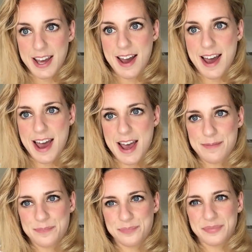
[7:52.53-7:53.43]

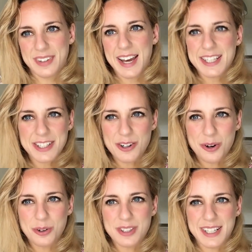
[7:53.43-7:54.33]
And you
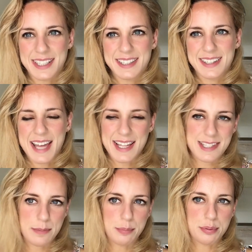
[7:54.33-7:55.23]
know, like,
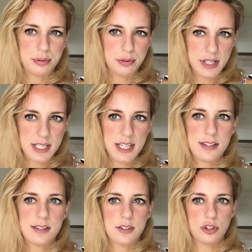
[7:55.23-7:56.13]
that's pretty
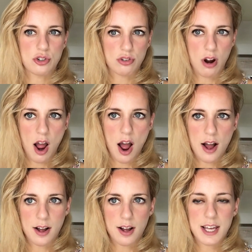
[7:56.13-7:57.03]

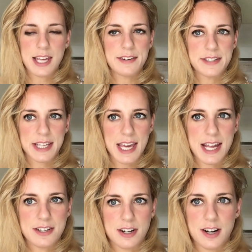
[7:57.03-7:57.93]
strong
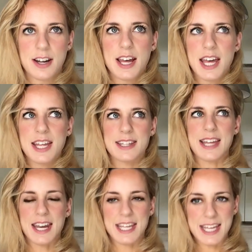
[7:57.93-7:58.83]
indicator
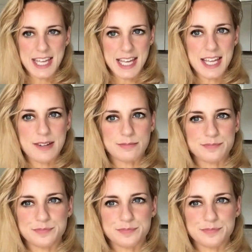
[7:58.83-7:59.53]
that he